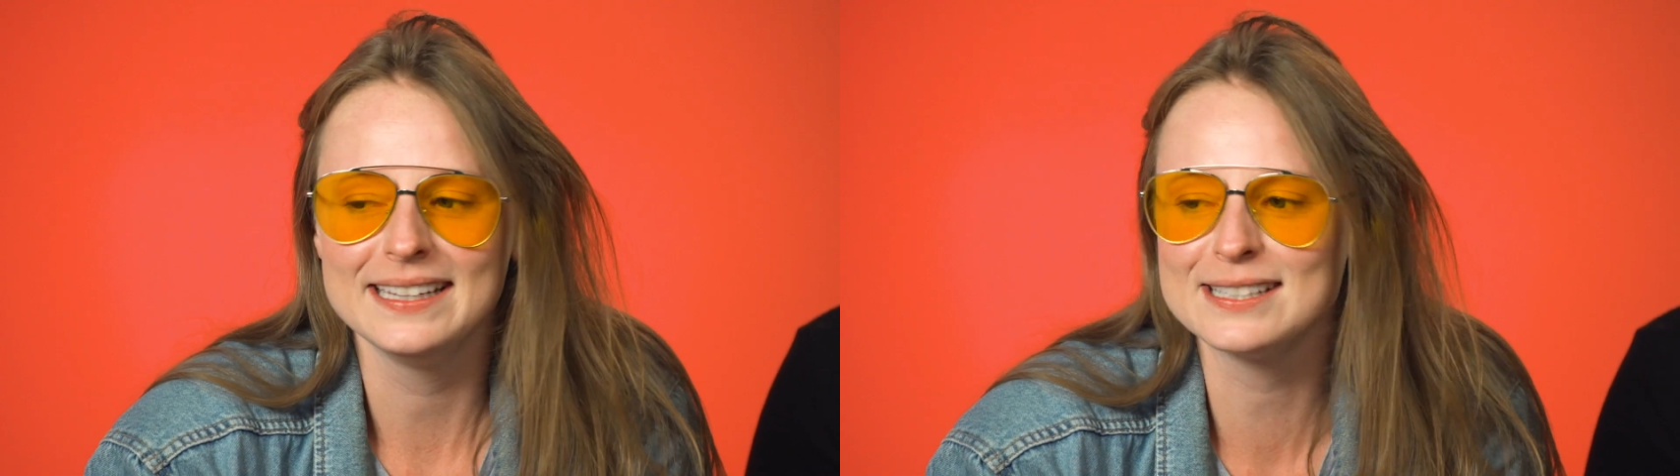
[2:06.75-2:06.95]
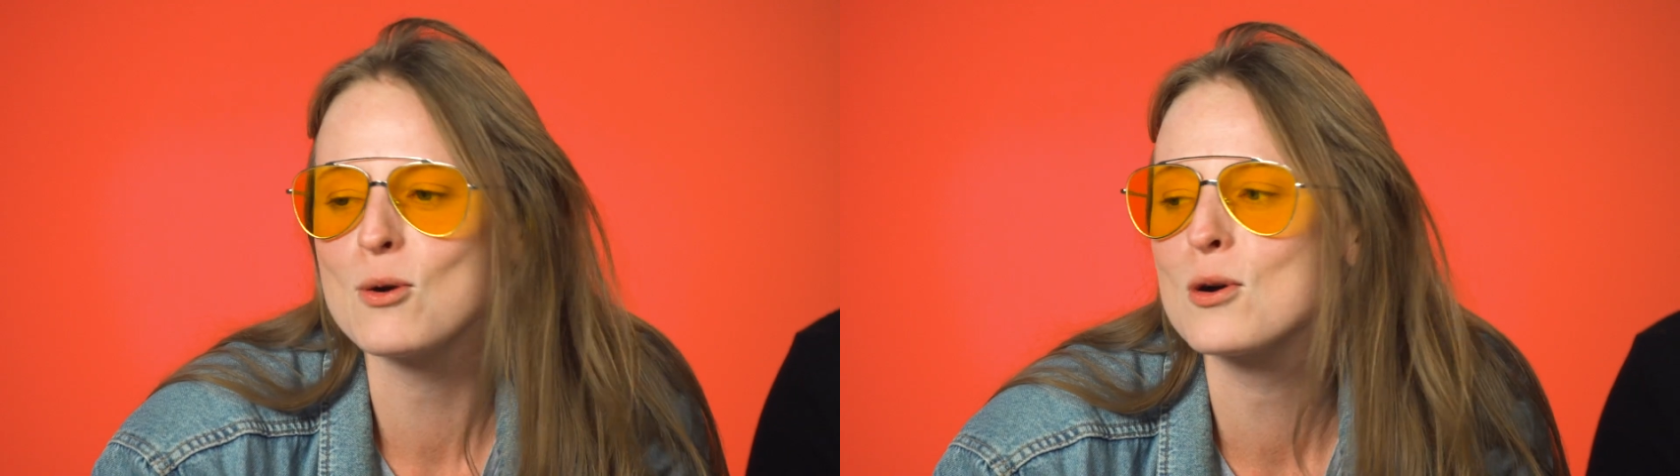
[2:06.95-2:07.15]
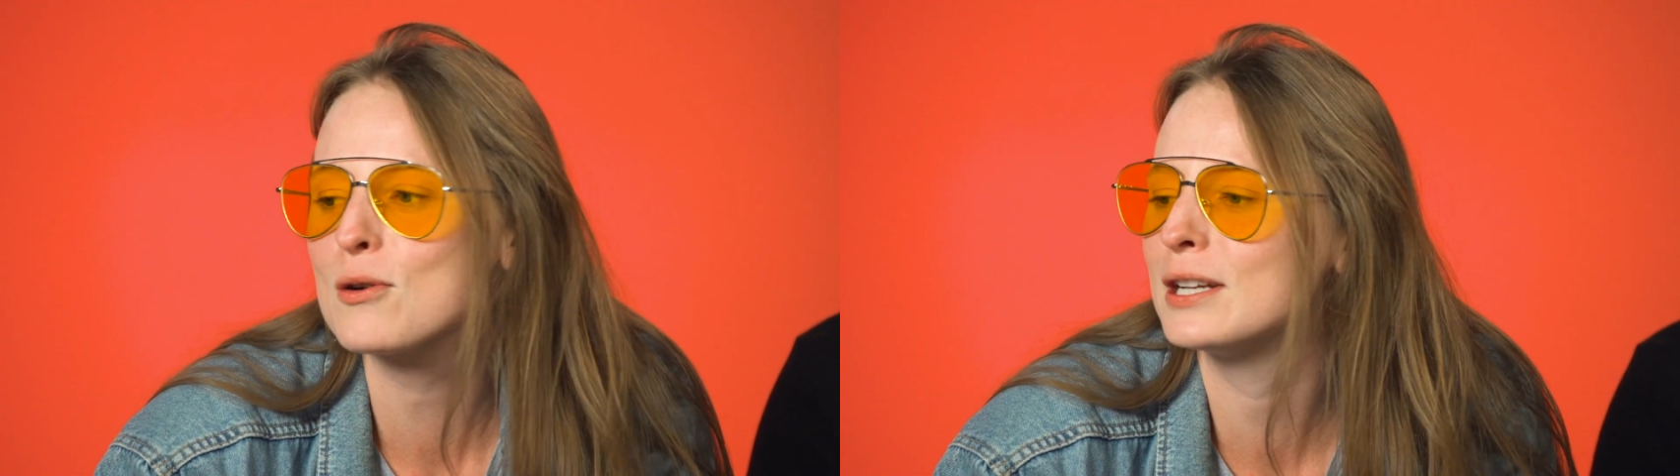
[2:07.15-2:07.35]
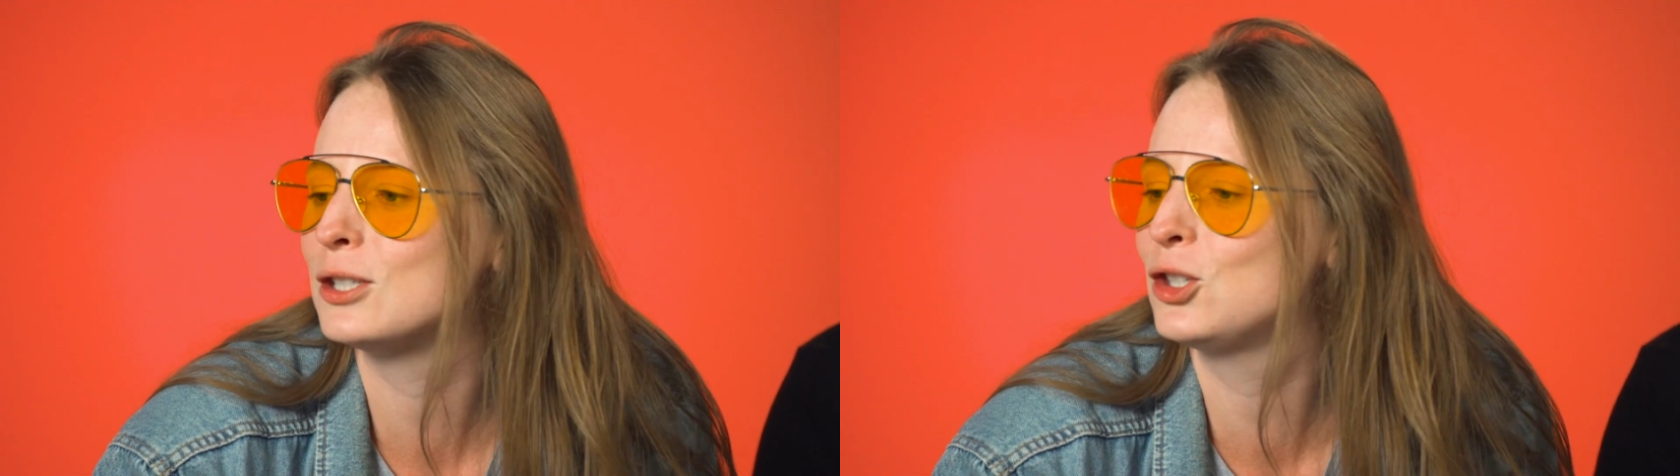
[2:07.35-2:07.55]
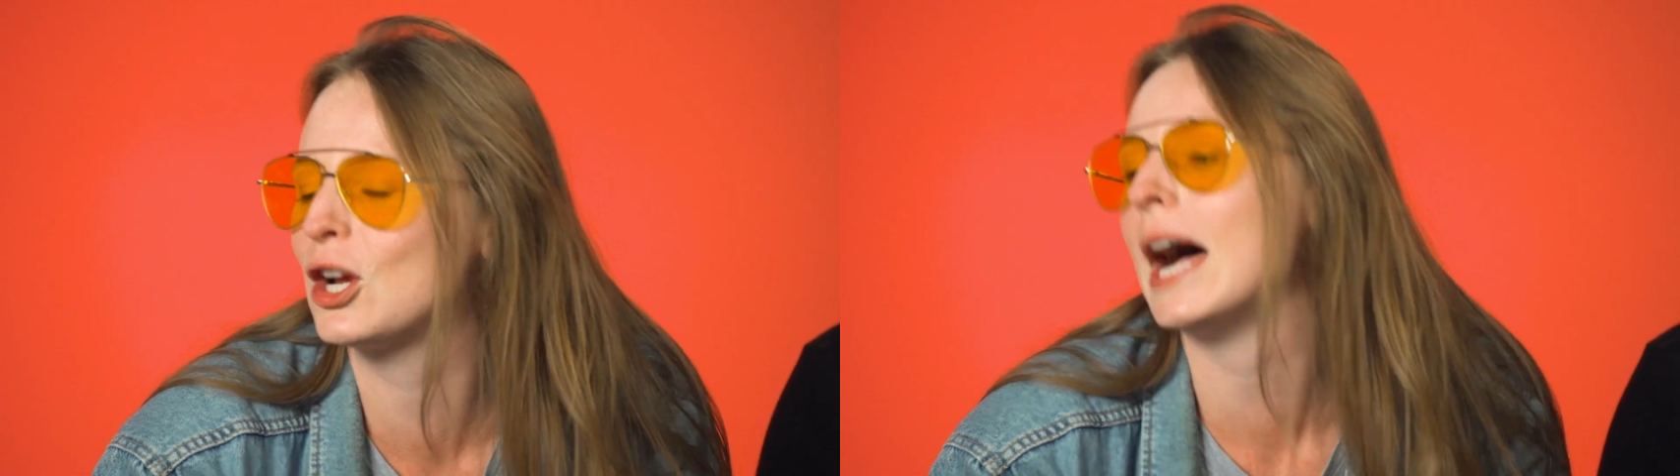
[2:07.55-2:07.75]
He's
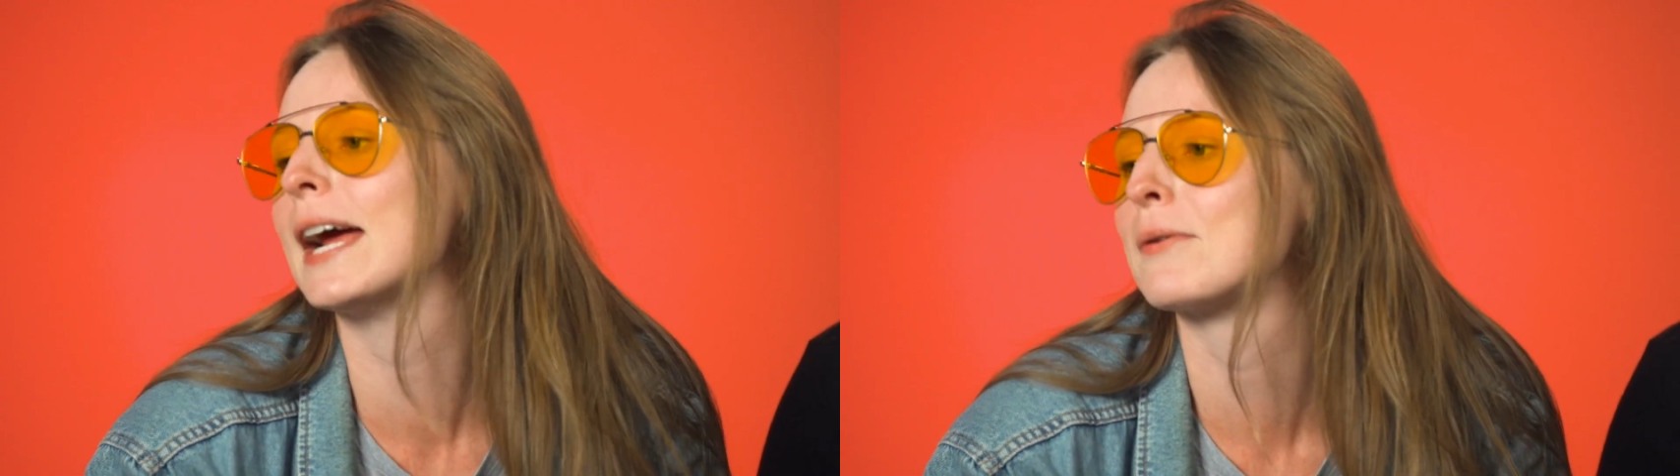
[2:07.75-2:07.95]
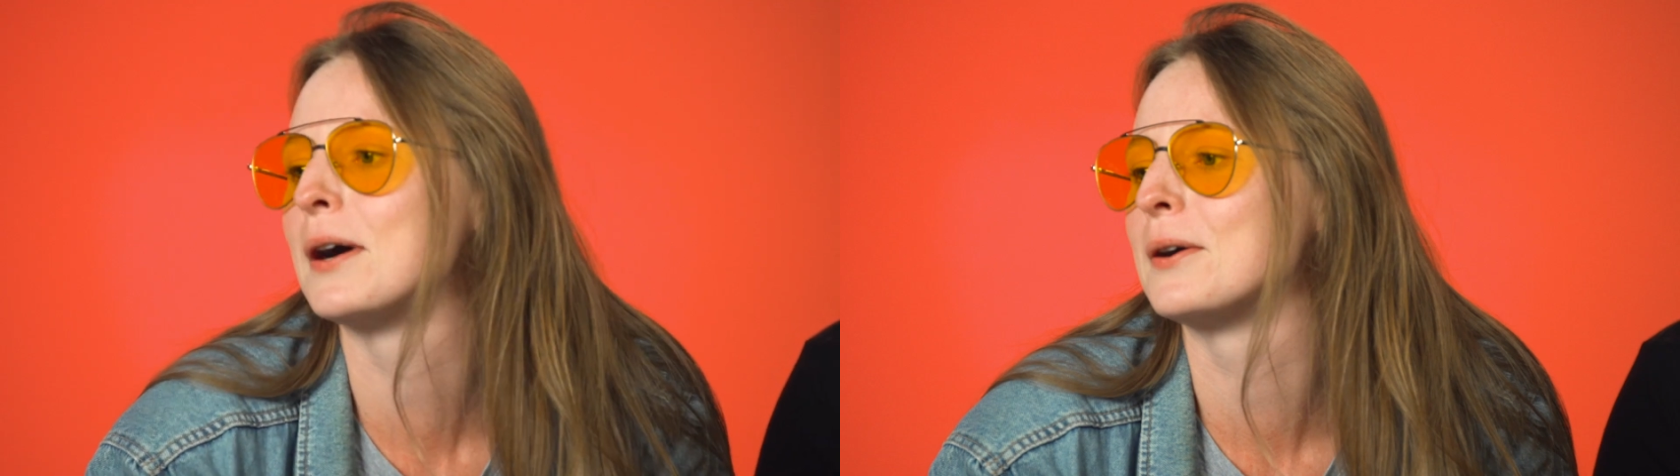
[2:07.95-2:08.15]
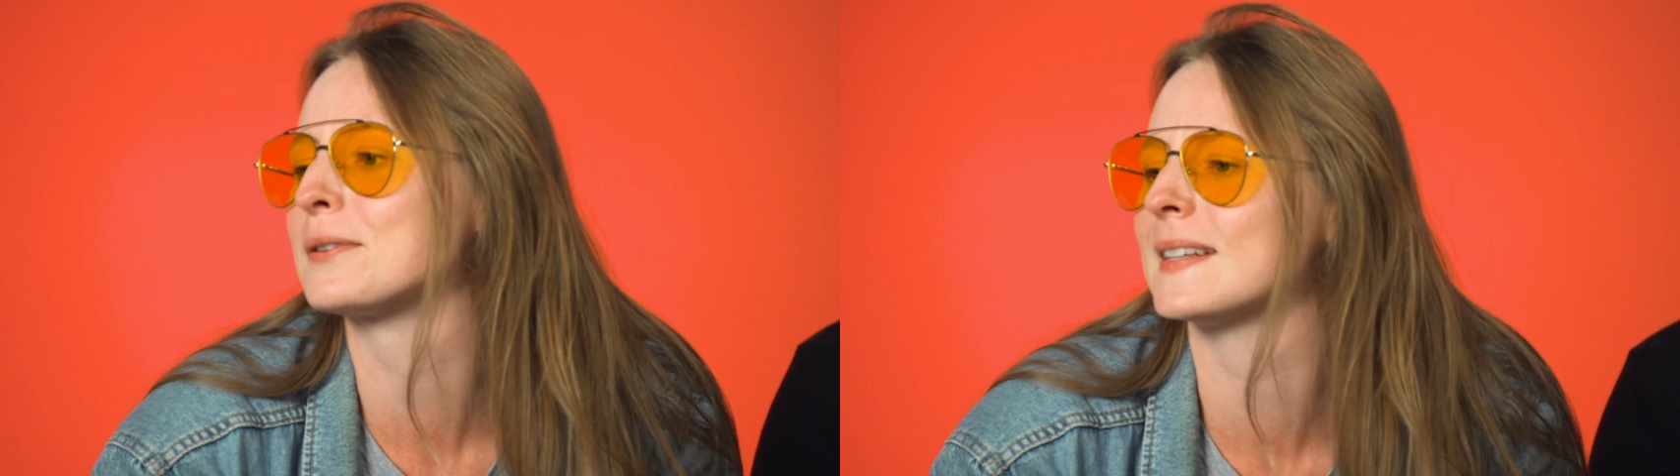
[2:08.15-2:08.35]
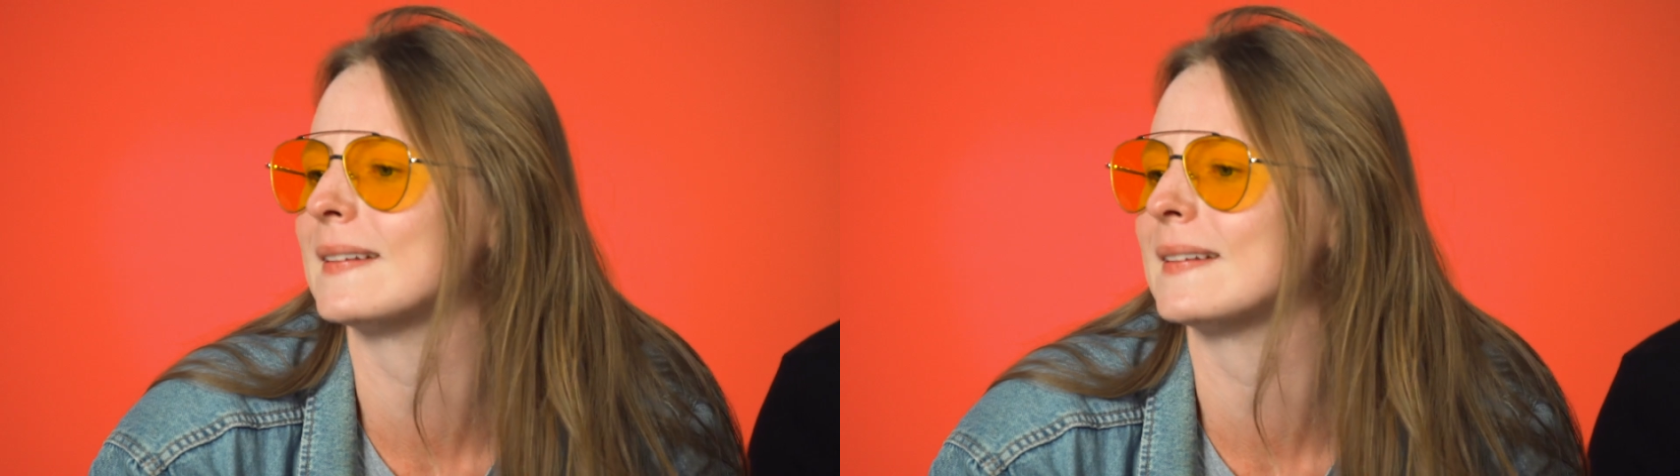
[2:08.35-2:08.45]
ordering gyros